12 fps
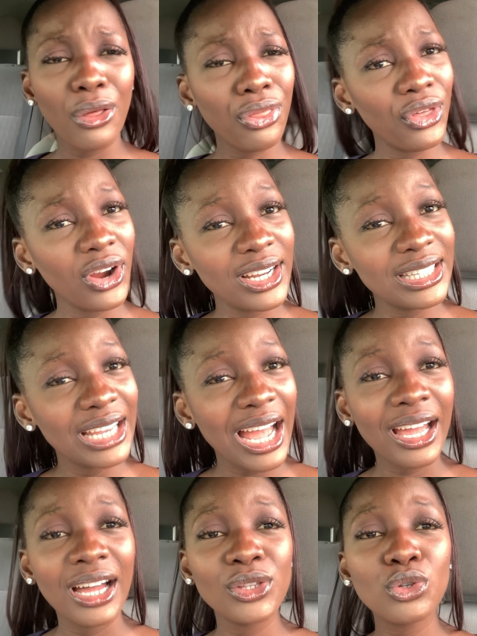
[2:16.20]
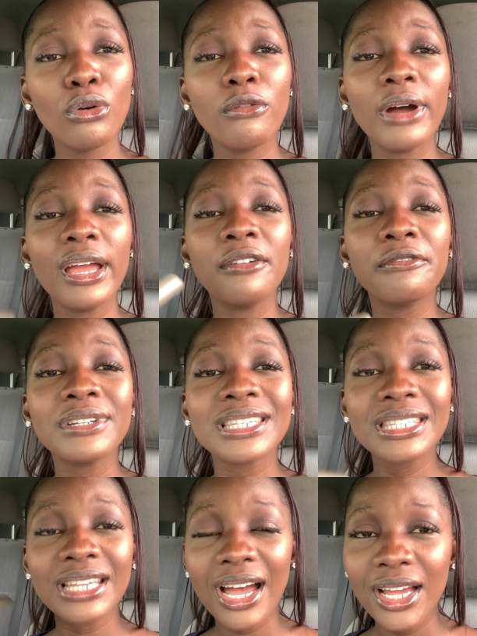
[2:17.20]
thirdly, I can't
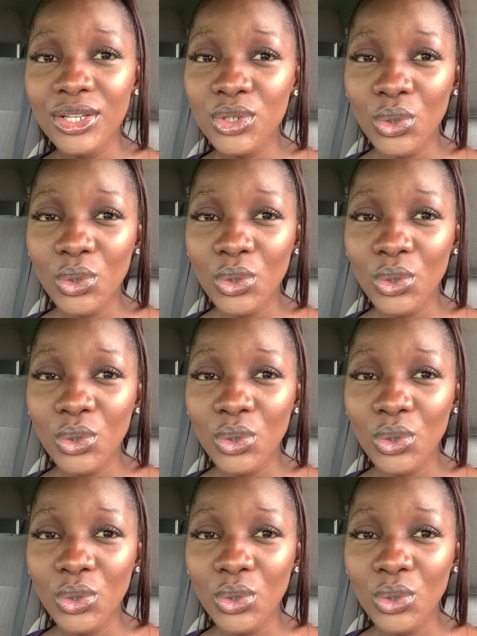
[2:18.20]
overemphasize